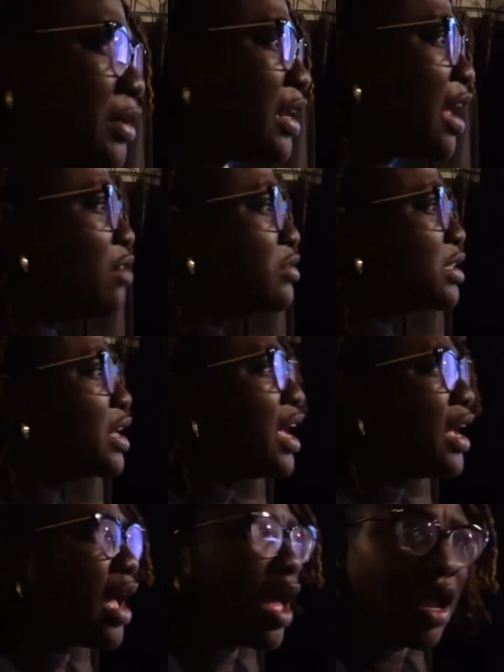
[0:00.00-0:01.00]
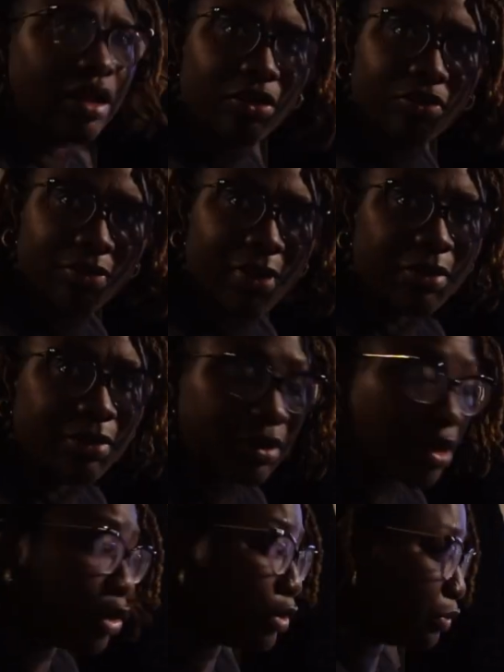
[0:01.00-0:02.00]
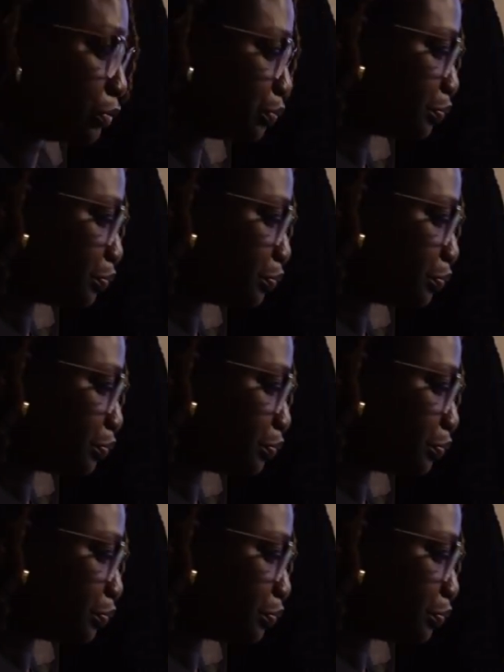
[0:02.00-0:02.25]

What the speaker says: and I was like, I don't remember. Oh.